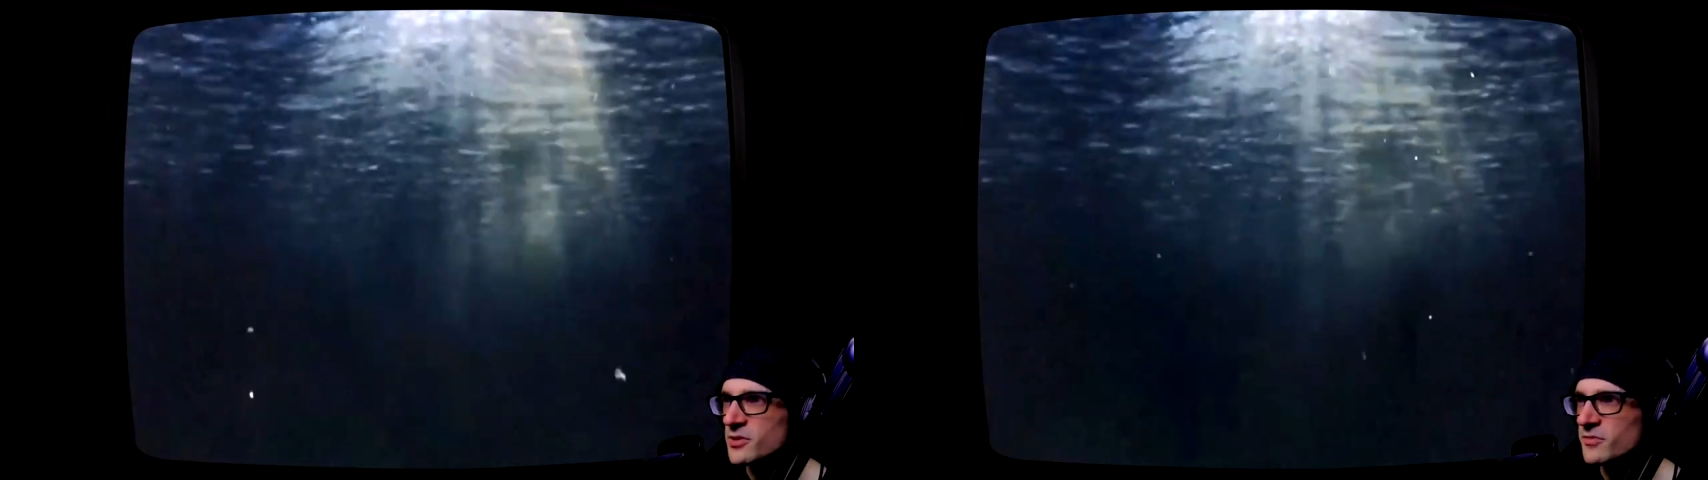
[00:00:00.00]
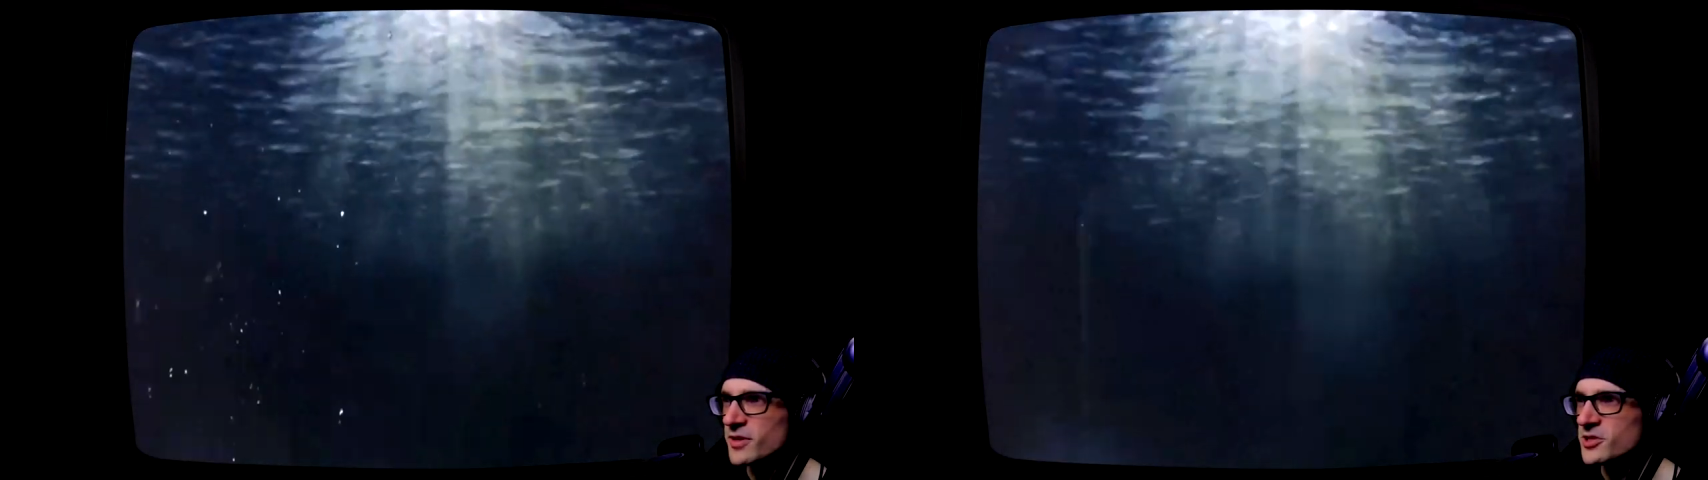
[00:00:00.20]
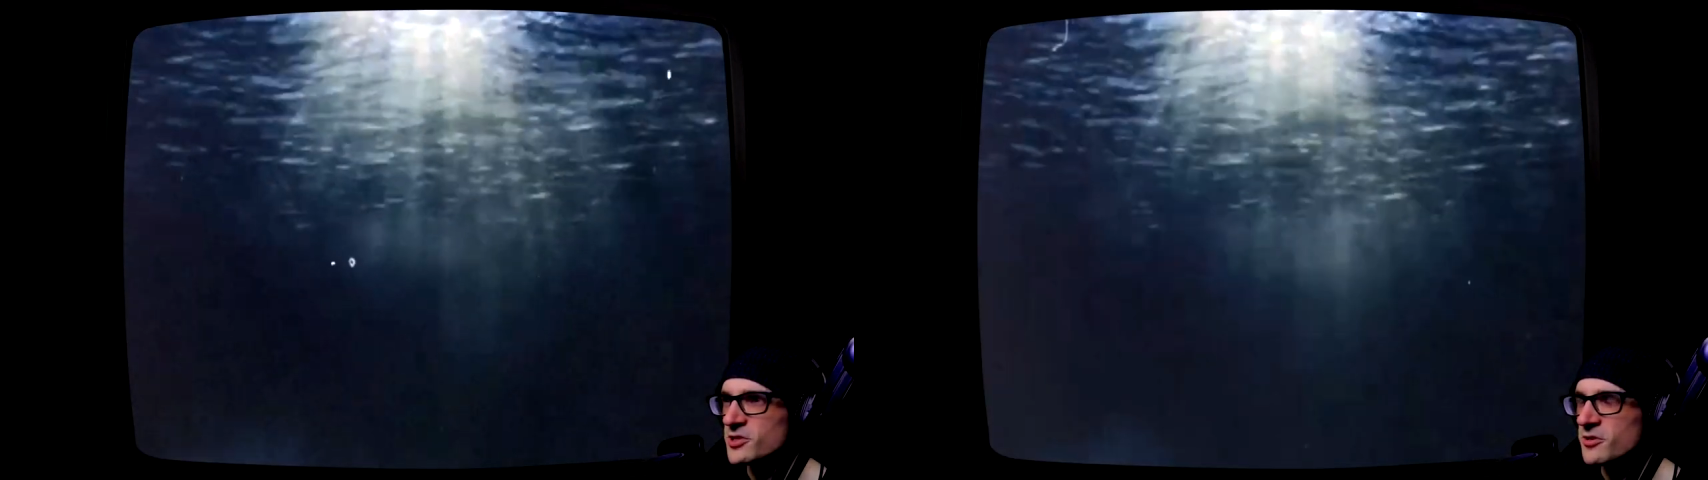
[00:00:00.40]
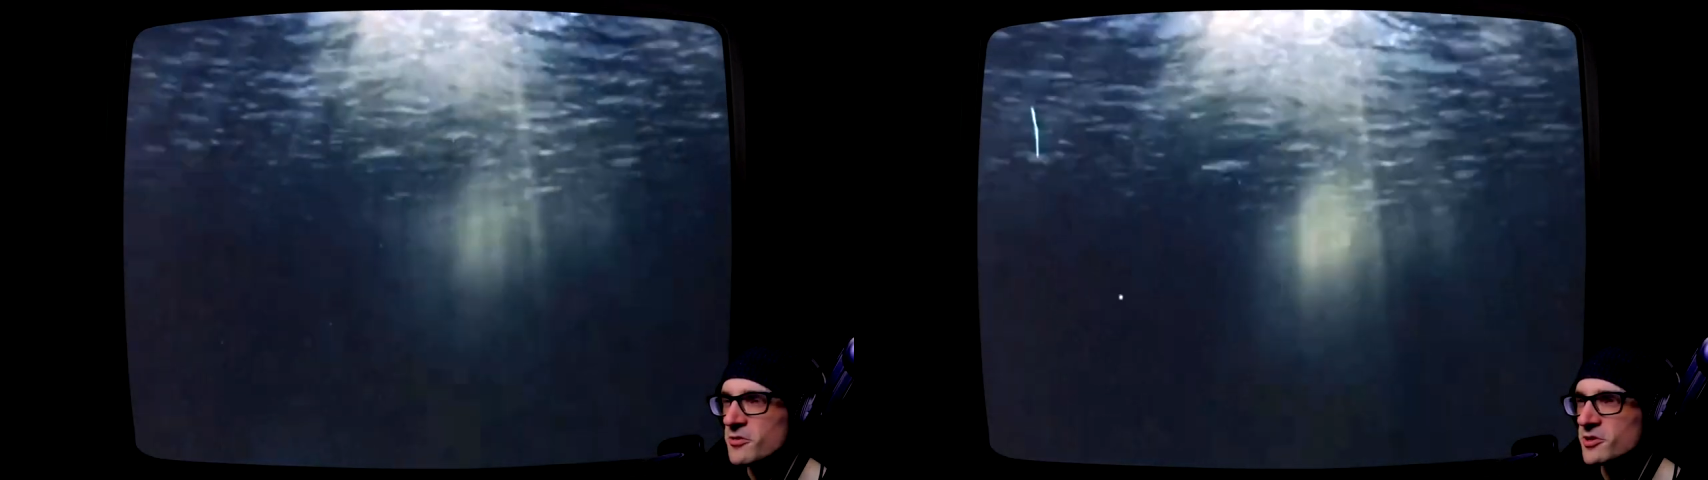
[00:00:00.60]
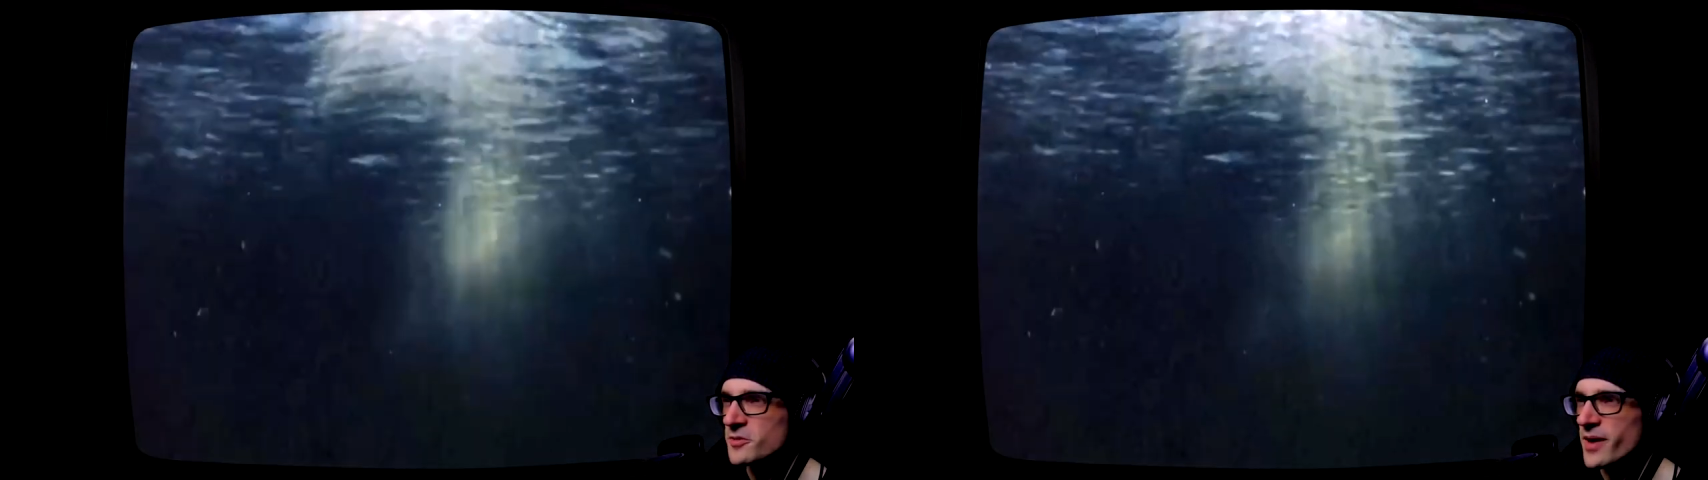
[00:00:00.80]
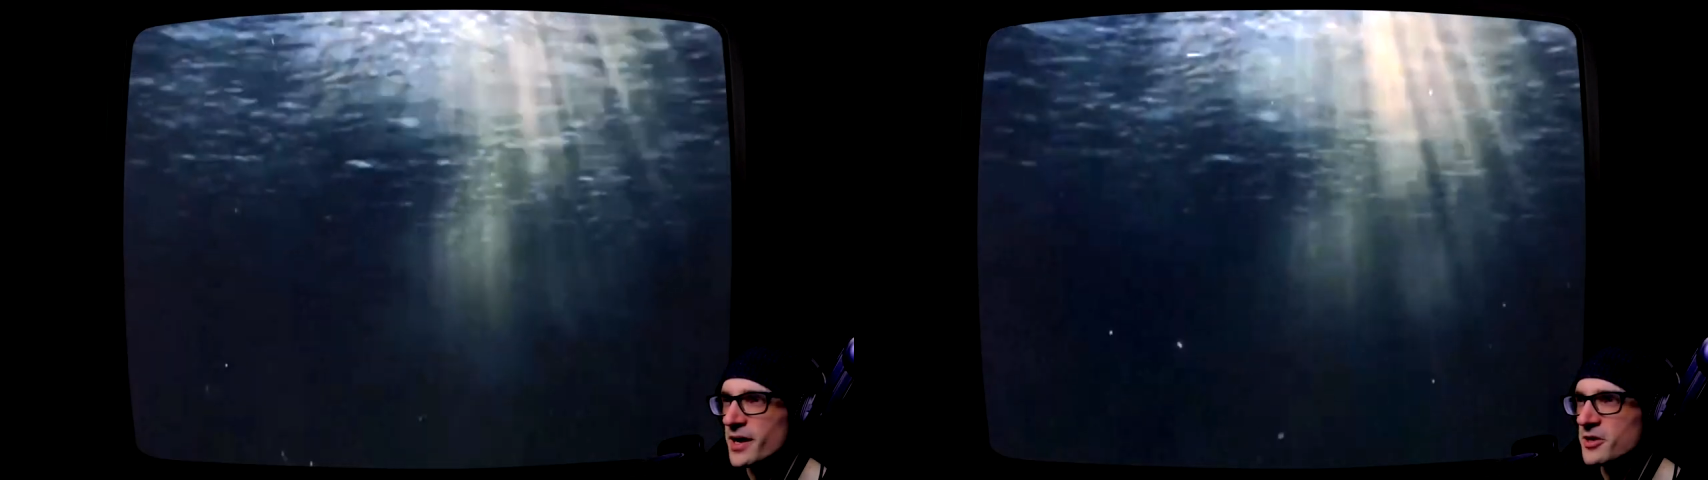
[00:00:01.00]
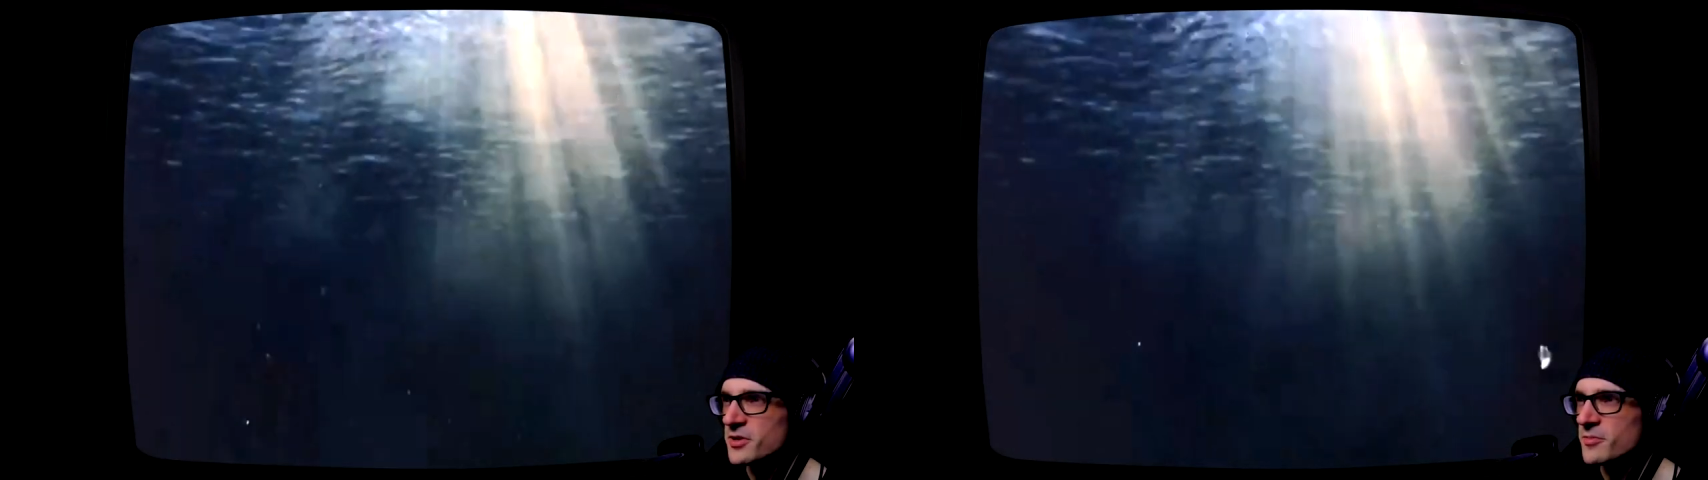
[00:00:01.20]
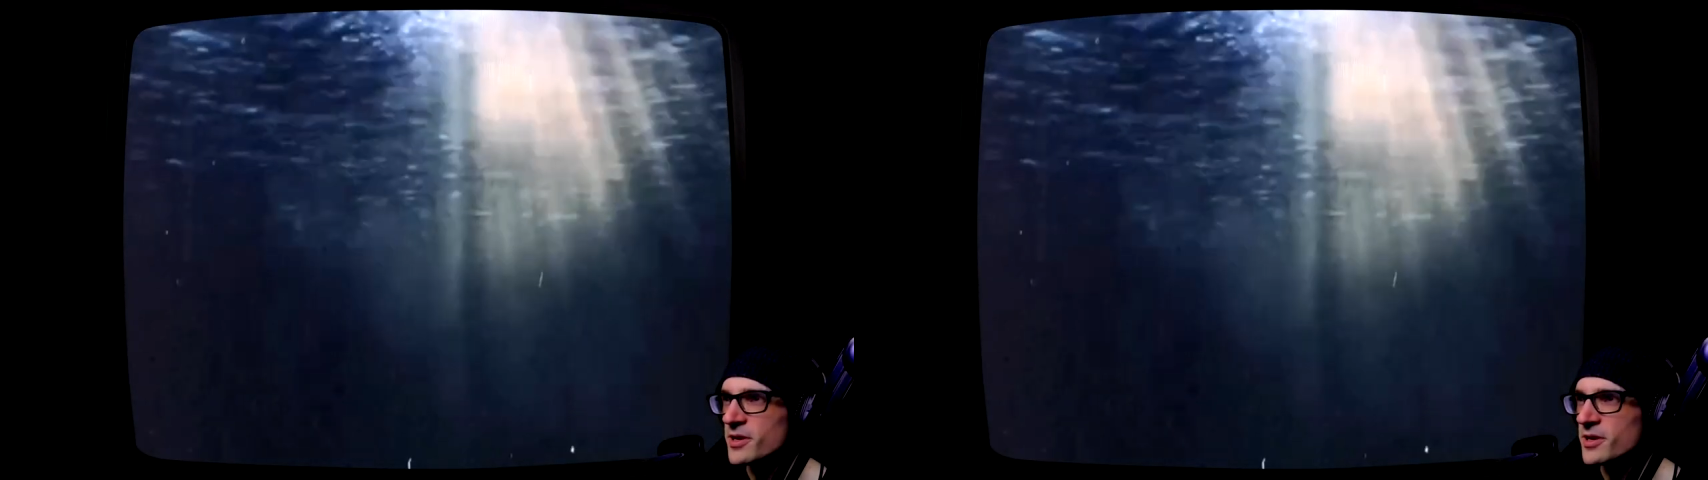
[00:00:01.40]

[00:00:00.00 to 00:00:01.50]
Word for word: the fish throw the tobacco that we